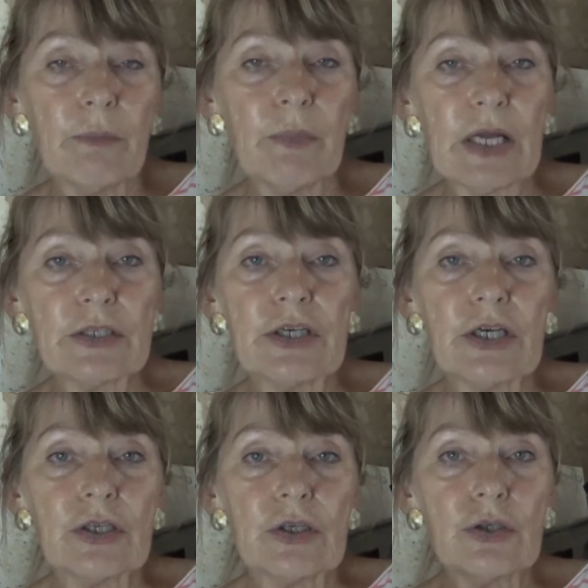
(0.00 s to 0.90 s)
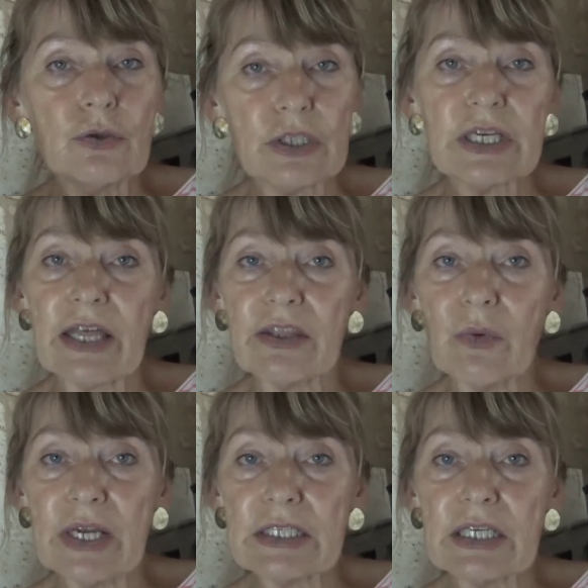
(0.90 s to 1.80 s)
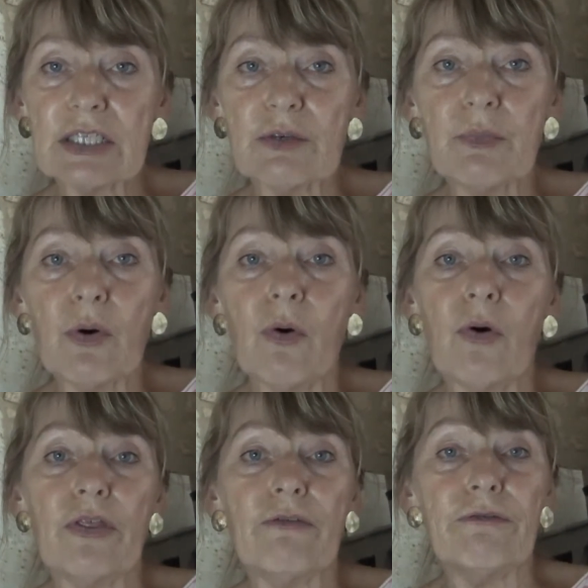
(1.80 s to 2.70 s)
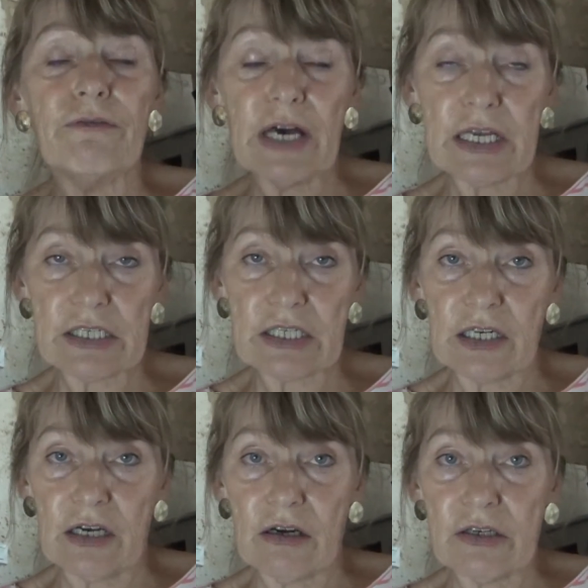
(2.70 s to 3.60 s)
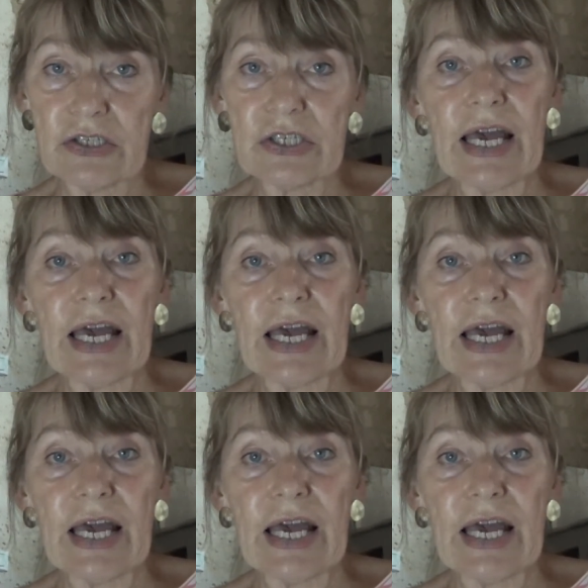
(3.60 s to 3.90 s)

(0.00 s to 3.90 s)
But you could get the waiter to pour the first glass